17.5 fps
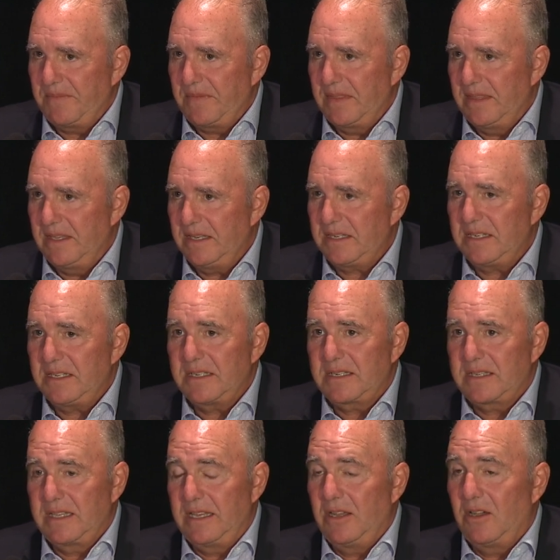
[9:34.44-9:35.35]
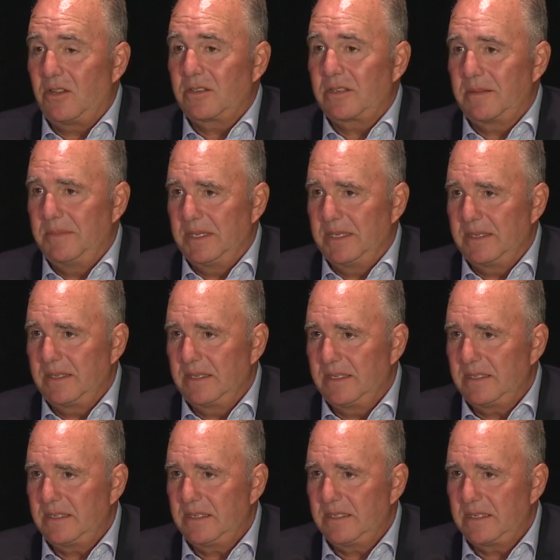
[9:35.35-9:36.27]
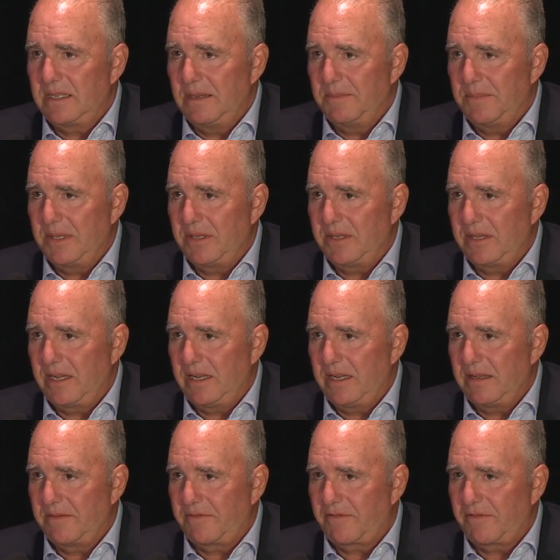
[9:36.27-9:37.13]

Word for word: This is the ultimate. This is the ability of,